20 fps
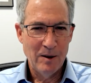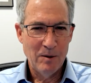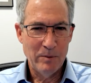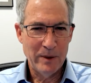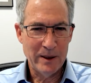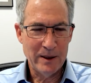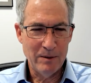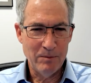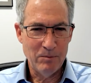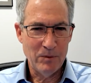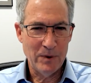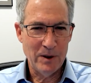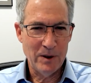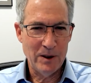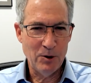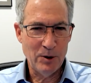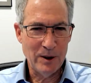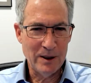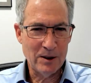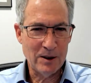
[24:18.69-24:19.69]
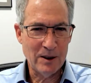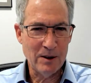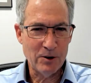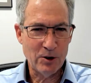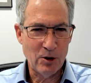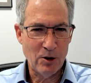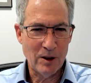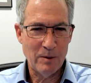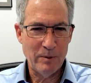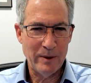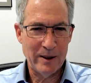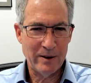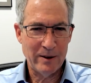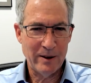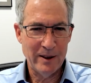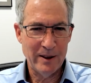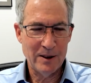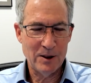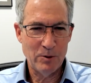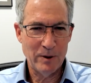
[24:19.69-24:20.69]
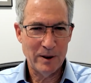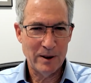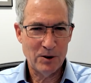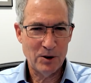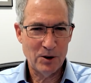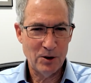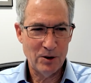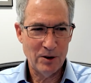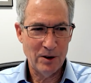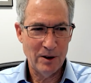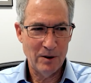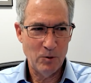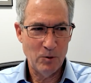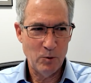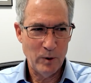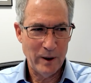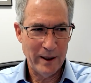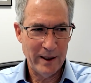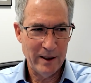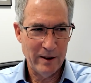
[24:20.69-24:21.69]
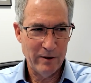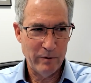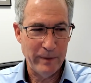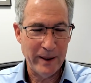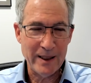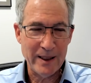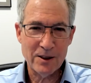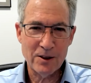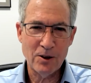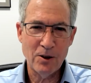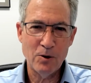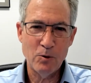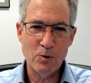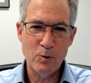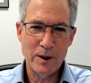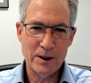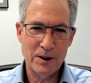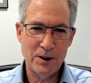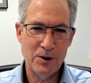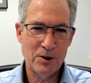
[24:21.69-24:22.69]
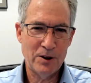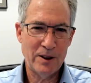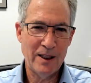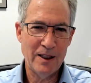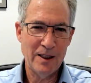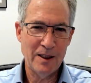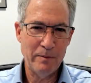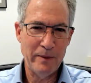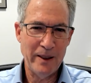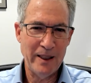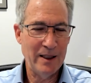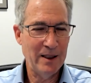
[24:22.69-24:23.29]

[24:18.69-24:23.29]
but you can still talk about things with a certain way of, based on what you're telling me.